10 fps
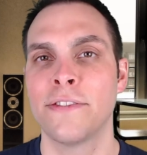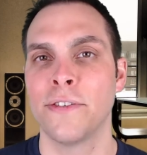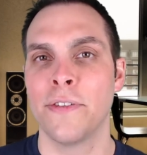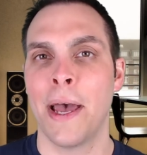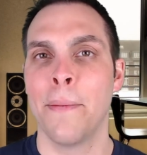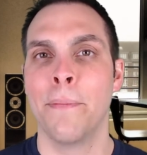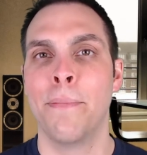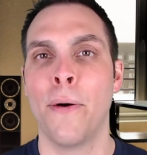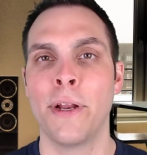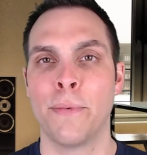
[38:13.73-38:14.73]
so that
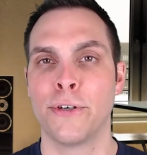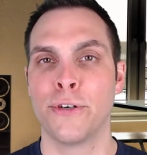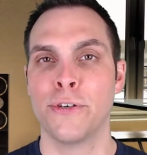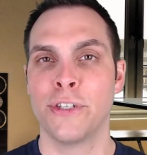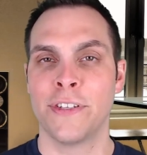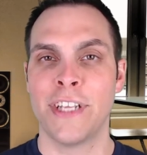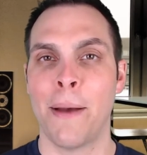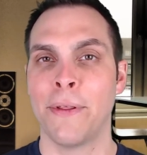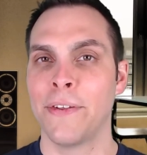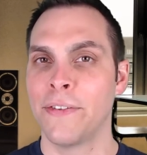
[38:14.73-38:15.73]
bony protrusion at the
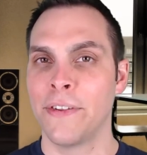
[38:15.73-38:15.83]
top of the,